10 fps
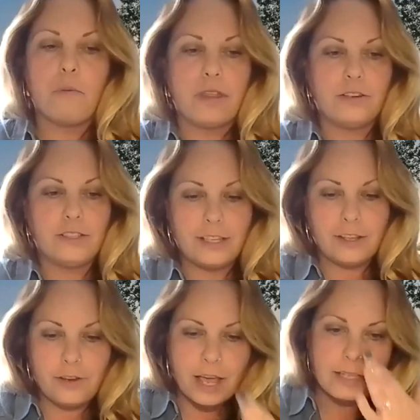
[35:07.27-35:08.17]
whether it's in the
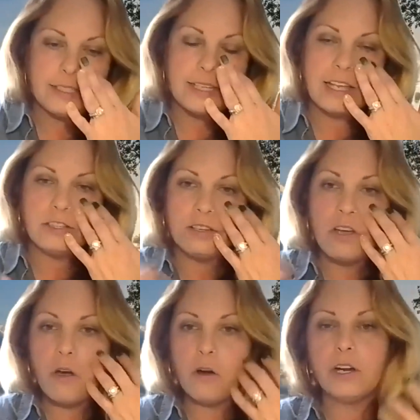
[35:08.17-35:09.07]
United States
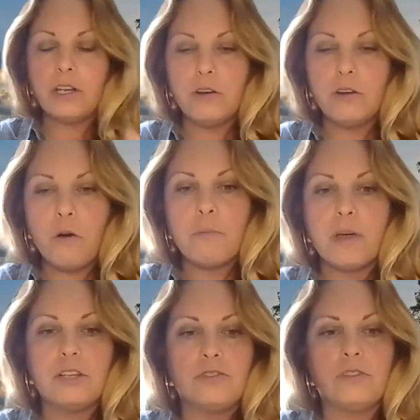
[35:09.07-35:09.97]
or in your home
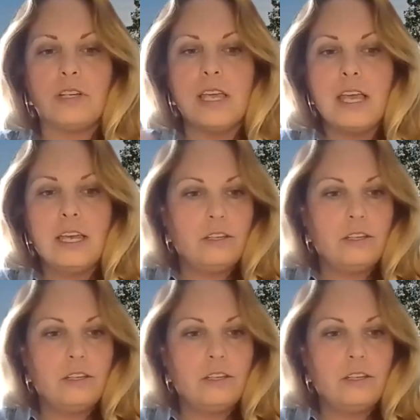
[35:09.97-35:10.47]
country,